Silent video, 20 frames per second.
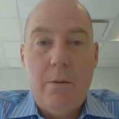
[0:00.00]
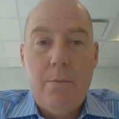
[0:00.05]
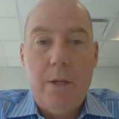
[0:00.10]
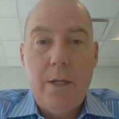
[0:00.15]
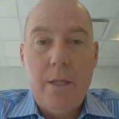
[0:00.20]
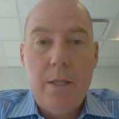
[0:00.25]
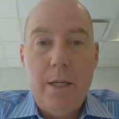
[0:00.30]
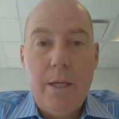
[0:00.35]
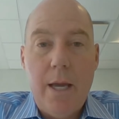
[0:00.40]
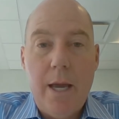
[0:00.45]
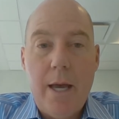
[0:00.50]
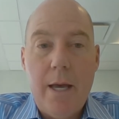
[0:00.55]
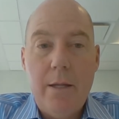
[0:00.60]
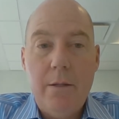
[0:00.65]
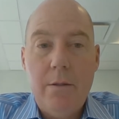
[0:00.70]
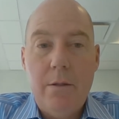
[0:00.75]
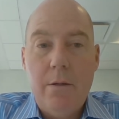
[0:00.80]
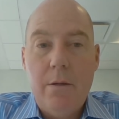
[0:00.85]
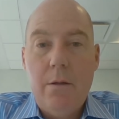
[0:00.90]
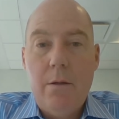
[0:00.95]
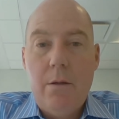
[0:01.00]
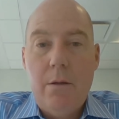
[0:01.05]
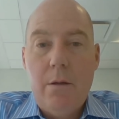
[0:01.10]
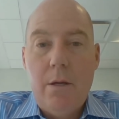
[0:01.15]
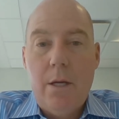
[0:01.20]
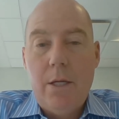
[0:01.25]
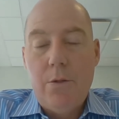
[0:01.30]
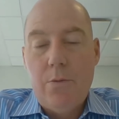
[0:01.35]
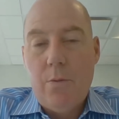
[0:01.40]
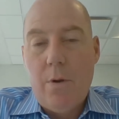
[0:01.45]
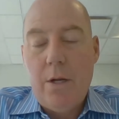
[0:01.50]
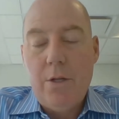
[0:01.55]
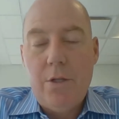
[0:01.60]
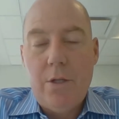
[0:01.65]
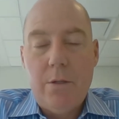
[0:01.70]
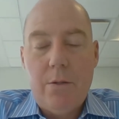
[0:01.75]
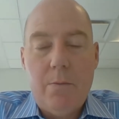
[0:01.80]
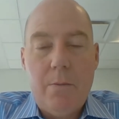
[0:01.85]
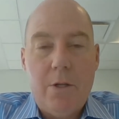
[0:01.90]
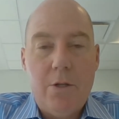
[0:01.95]
But in the end, as
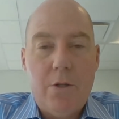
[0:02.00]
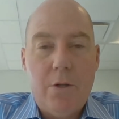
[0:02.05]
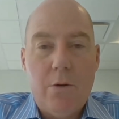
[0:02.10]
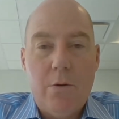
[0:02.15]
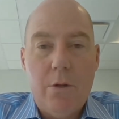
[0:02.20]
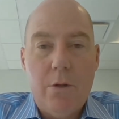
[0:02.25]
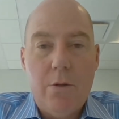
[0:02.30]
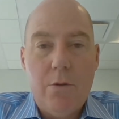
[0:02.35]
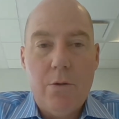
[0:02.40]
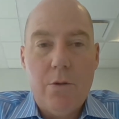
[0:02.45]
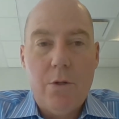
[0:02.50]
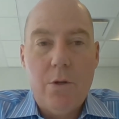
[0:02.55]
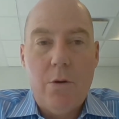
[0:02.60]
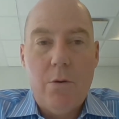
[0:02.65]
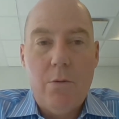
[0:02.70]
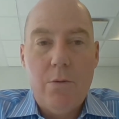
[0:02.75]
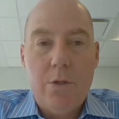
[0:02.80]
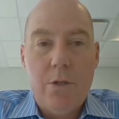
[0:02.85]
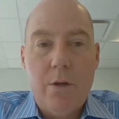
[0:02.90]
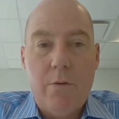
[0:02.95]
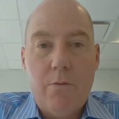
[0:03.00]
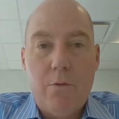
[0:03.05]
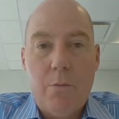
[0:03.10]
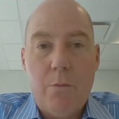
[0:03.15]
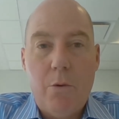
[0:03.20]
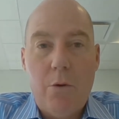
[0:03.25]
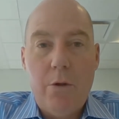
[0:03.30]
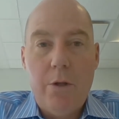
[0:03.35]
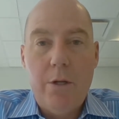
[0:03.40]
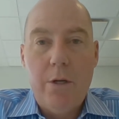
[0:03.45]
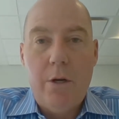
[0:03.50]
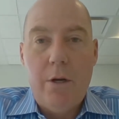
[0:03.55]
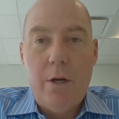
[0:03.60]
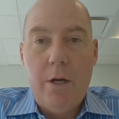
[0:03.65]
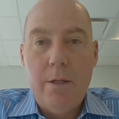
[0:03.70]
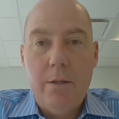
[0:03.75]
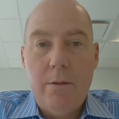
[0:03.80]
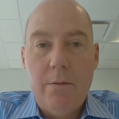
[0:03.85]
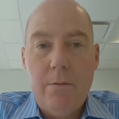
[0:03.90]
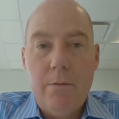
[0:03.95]
Ranjith mentioned earlier, there's no silver bullet
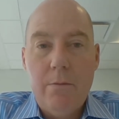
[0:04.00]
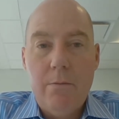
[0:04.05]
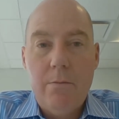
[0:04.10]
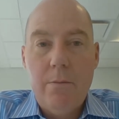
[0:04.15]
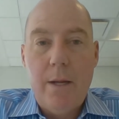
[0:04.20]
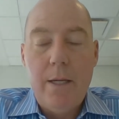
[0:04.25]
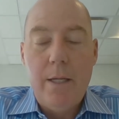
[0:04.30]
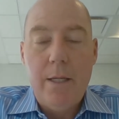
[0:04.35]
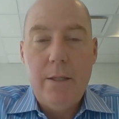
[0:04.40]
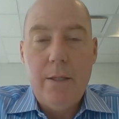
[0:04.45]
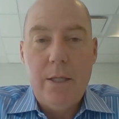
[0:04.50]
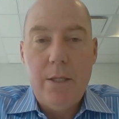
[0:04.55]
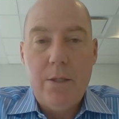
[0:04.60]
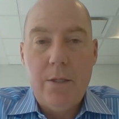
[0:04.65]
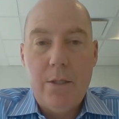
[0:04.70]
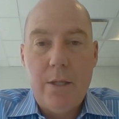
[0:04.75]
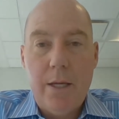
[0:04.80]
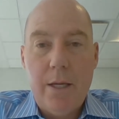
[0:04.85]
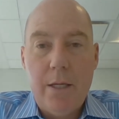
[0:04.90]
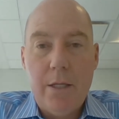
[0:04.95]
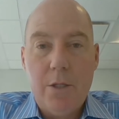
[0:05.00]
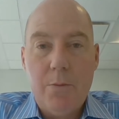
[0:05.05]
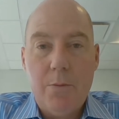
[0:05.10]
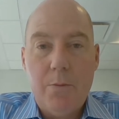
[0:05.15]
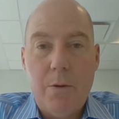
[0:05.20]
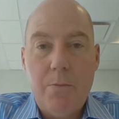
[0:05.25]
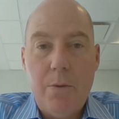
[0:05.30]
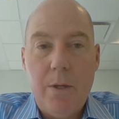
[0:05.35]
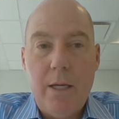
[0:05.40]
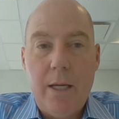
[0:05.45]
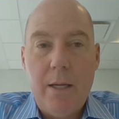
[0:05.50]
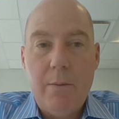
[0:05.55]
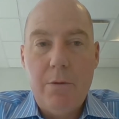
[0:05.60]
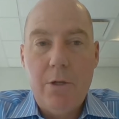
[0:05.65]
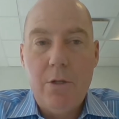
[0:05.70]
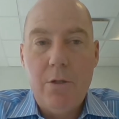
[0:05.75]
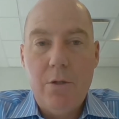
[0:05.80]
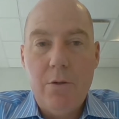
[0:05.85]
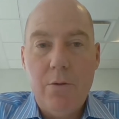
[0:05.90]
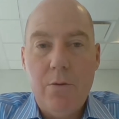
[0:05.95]
on many of these things, but being
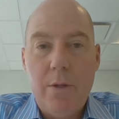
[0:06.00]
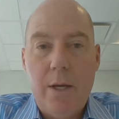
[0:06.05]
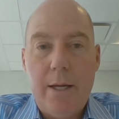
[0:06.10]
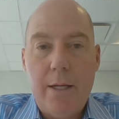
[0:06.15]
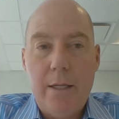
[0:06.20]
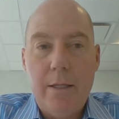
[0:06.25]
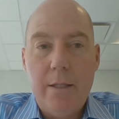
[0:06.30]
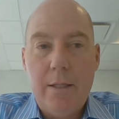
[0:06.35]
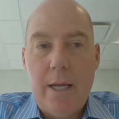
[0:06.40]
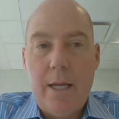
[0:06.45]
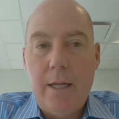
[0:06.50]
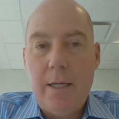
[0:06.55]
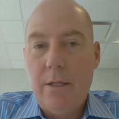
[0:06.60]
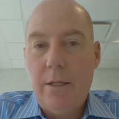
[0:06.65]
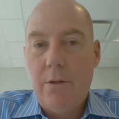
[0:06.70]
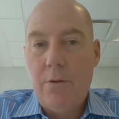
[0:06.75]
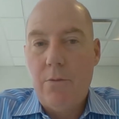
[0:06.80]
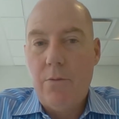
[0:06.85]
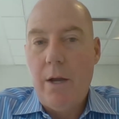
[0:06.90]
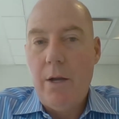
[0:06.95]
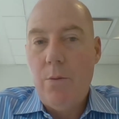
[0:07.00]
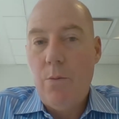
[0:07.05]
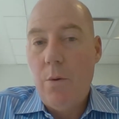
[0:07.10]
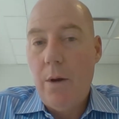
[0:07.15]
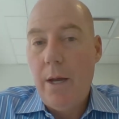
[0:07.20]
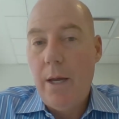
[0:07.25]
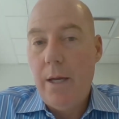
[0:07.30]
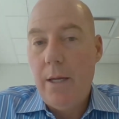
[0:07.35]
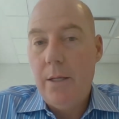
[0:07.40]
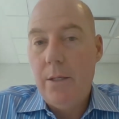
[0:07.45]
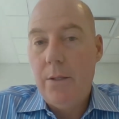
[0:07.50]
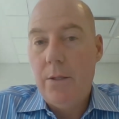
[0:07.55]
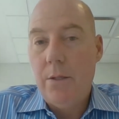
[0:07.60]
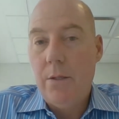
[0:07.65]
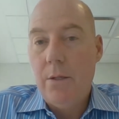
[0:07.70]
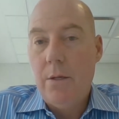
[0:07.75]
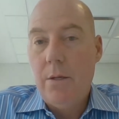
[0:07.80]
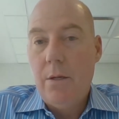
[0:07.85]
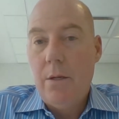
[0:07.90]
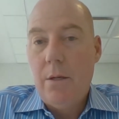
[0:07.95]
able to do that and take it in the right
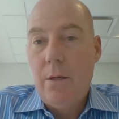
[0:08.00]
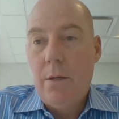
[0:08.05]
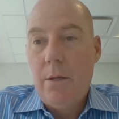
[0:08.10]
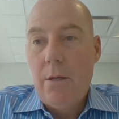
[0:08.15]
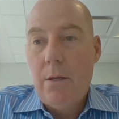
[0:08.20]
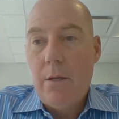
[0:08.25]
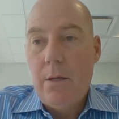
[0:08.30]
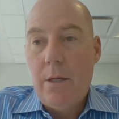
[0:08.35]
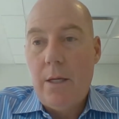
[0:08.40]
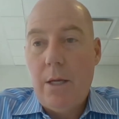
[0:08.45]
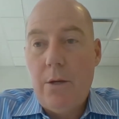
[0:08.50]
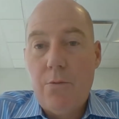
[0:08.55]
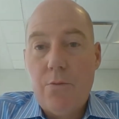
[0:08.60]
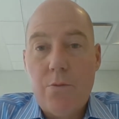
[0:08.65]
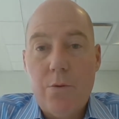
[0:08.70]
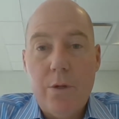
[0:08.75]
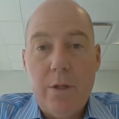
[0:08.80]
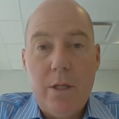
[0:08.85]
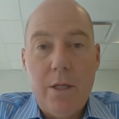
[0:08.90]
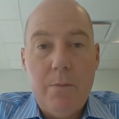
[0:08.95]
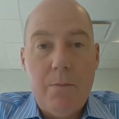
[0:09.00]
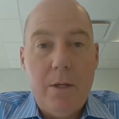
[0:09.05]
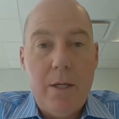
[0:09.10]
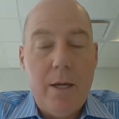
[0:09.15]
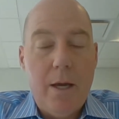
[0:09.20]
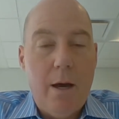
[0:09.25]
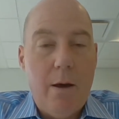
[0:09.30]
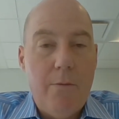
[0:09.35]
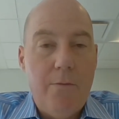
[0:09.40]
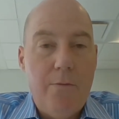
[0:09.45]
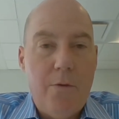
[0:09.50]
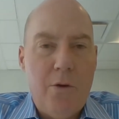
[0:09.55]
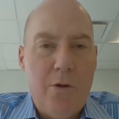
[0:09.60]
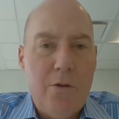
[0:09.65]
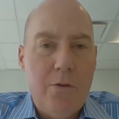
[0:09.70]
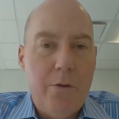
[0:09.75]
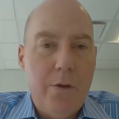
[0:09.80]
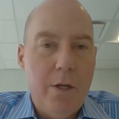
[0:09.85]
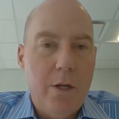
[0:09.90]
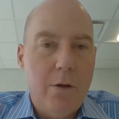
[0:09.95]
ways can really be
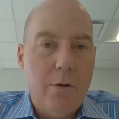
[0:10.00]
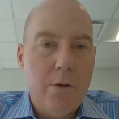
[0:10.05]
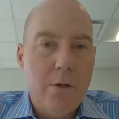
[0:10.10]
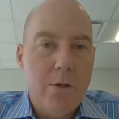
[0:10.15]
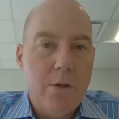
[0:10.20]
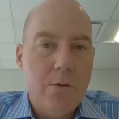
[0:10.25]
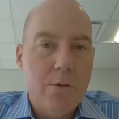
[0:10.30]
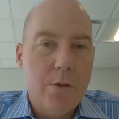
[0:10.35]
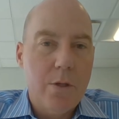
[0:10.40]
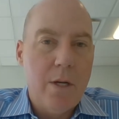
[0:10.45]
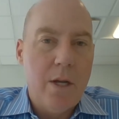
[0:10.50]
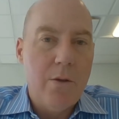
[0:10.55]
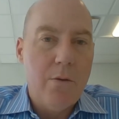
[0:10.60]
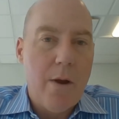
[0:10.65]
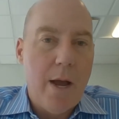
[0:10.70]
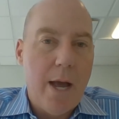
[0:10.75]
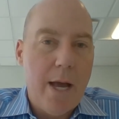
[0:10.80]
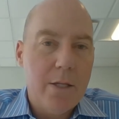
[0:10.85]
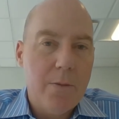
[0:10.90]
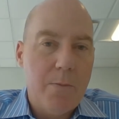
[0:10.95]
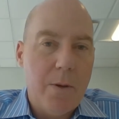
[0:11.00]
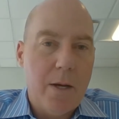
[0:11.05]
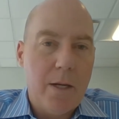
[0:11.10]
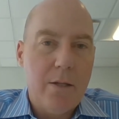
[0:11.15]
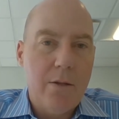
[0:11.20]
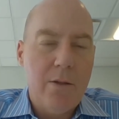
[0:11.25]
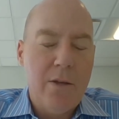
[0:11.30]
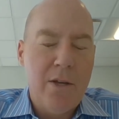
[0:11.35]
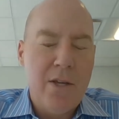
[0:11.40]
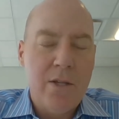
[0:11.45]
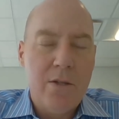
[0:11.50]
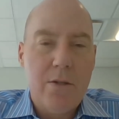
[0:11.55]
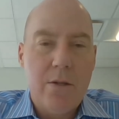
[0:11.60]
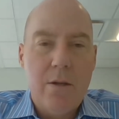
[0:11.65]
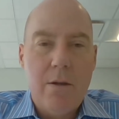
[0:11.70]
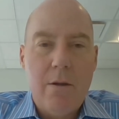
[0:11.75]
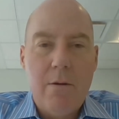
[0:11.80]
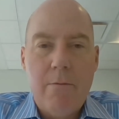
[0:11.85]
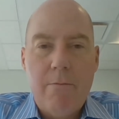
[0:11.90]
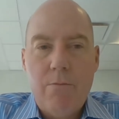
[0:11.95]
helpful, because there's another aspect to
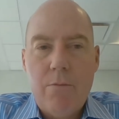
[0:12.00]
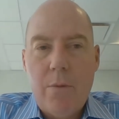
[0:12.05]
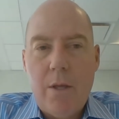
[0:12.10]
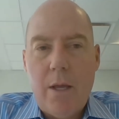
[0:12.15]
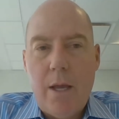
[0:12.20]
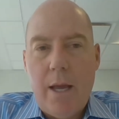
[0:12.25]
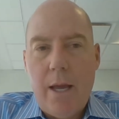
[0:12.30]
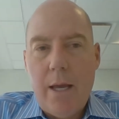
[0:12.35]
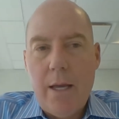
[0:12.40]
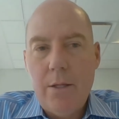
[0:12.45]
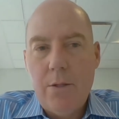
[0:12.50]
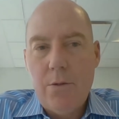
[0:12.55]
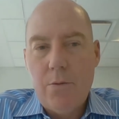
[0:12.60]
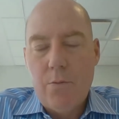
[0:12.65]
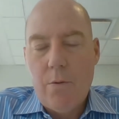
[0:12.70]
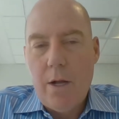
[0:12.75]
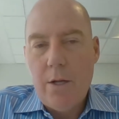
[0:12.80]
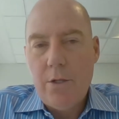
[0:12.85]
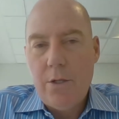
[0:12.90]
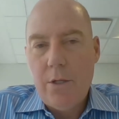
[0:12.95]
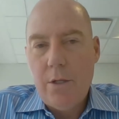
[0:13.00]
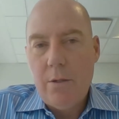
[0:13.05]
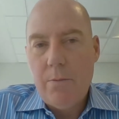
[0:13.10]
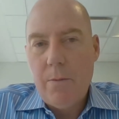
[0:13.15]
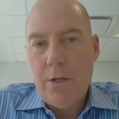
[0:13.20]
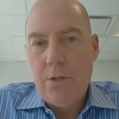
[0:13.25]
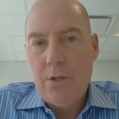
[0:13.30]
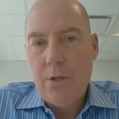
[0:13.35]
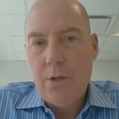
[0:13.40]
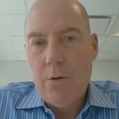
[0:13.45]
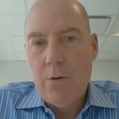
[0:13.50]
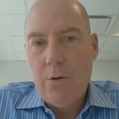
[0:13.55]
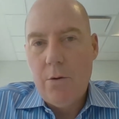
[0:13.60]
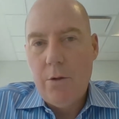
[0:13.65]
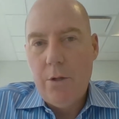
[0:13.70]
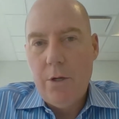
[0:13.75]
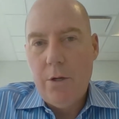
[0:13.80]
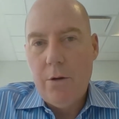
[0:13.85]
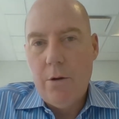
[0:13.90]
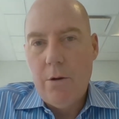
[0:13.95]
this, as Ranjith mentioned
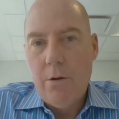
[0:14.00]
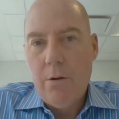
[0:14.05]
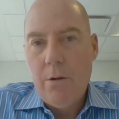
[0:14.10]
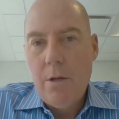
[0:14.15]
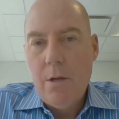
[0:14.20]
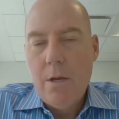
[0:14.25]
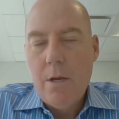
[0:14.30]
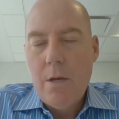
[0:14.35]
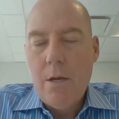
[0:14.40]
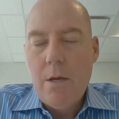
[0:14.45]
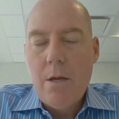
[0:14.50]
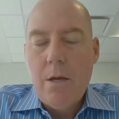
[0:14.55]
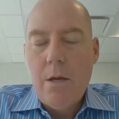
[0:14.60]
earlier,